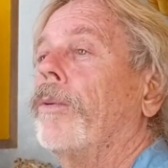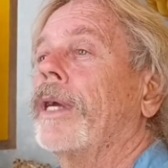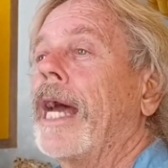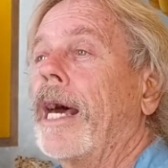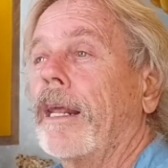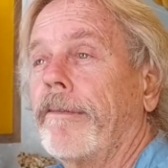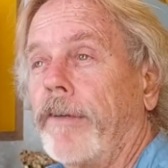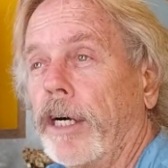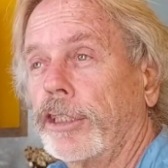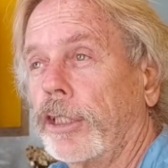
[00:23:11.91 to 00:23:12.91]
We had a
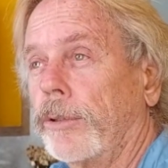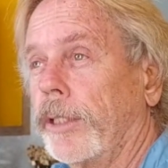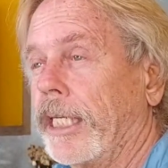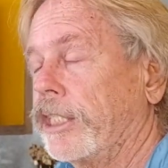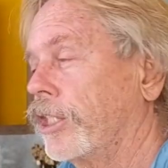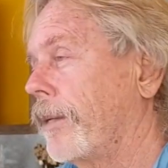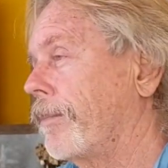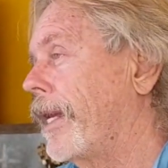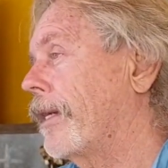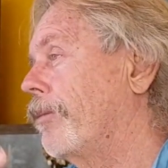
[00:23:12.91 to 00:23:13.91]
functional relationship.
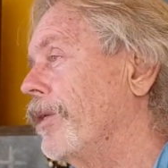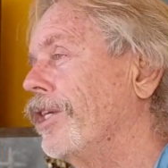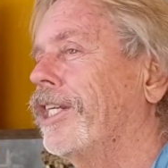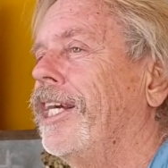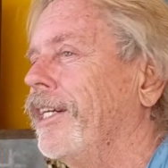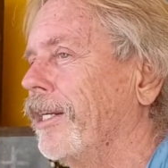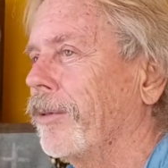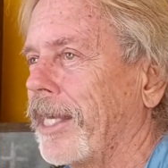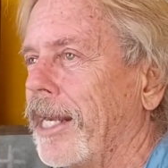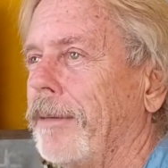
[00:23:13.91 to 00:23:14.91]
Like when you're dealing
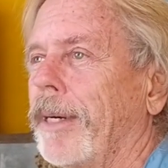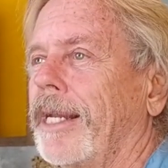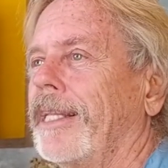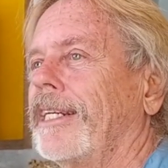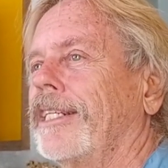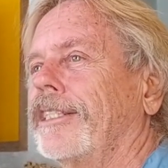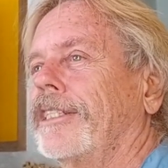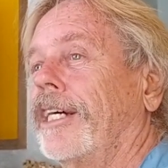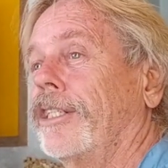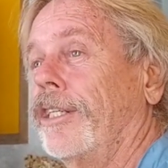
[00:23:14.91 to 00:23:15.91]
with anybody that
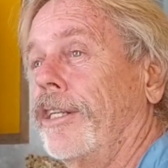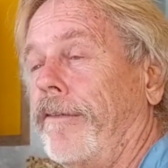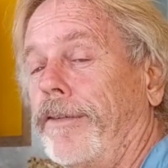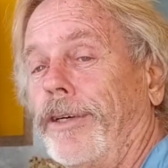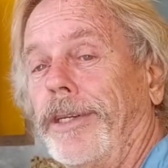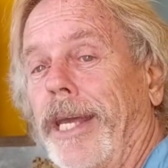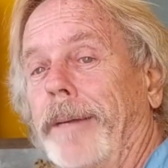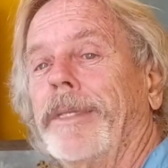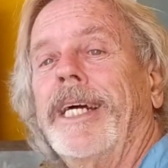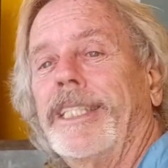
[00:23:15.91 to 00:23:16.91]
doesn't tell you their full
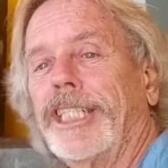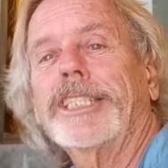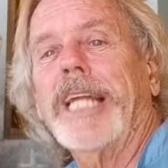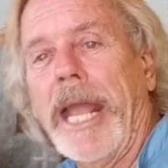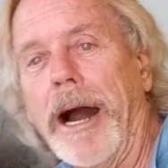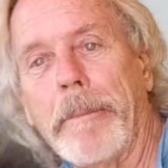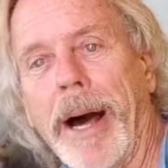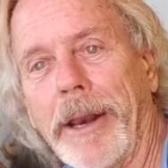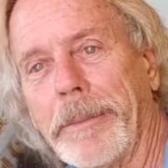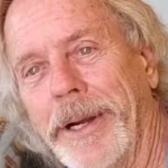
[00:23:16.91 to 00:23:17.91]
name, just hang up
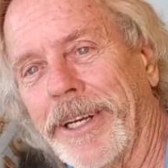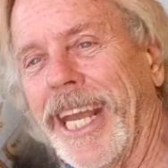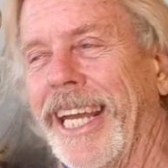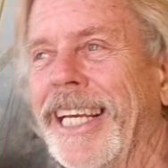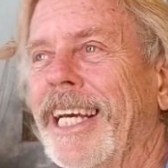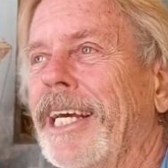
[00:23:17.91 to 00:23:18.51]
on them, okay?